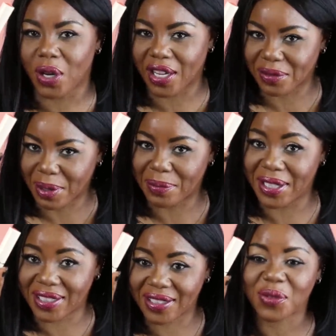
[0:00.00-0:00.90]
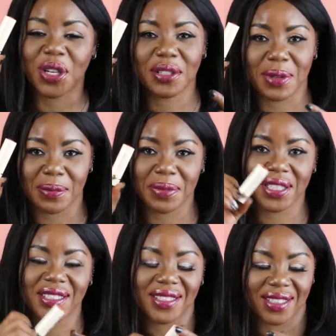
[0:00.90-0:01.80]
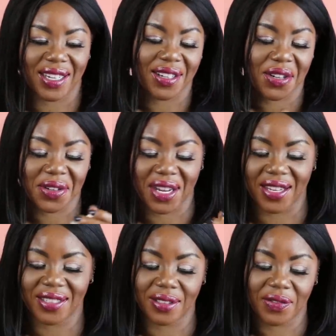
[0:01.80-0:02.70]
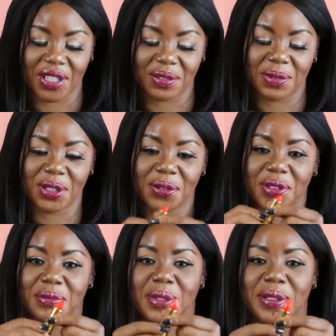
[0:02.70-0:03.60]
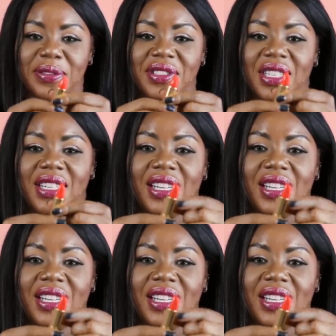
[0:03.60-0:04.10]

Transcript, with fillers: where's my peaches? Where's my peaches at? Okay, Too Faced we doing the most.